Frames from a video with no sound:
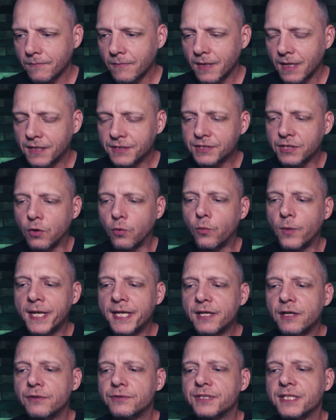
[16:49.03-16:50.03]
So
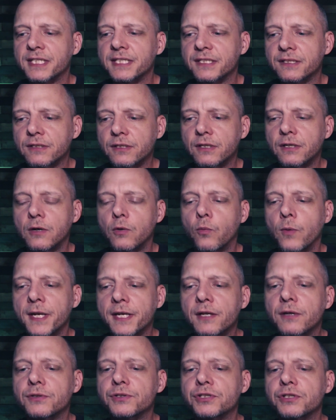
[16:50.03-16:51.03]

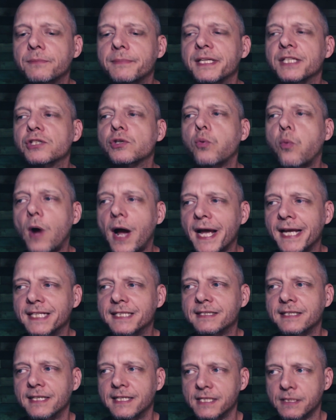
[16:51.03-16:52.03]
Windows should be
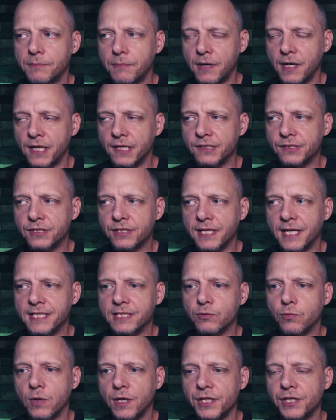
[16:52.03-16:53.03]
twice as much as
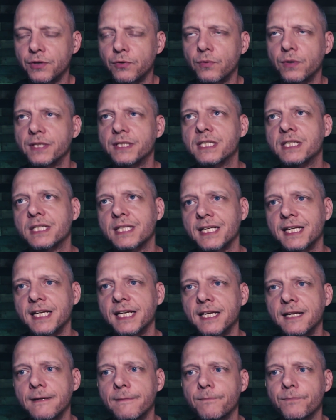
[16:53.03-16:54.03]
what you would
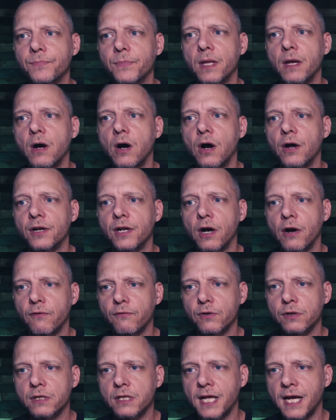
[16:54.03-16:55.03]
see on
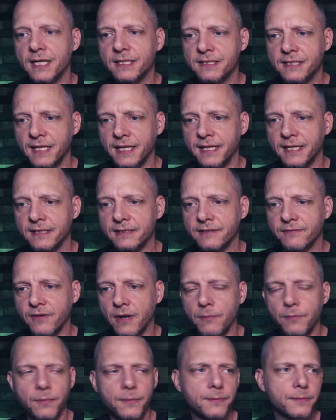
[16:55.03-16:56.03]
overclock settings, if
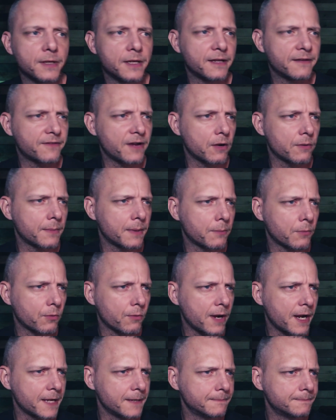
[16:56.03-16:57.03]
I remember
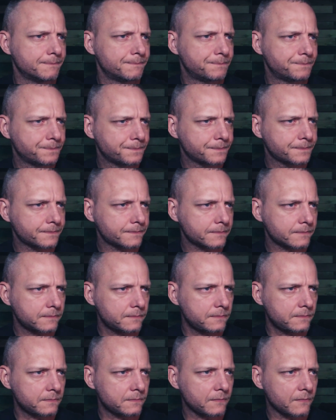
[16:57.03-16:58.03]
right.
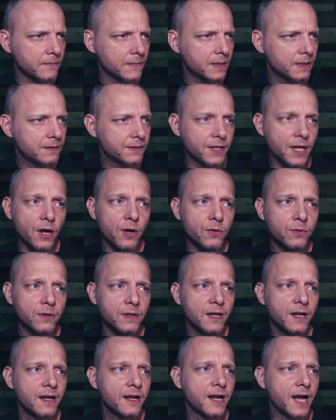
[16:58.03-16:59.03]
No,
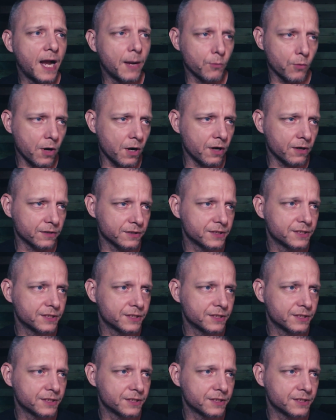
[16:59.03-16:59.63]
I'm wrong.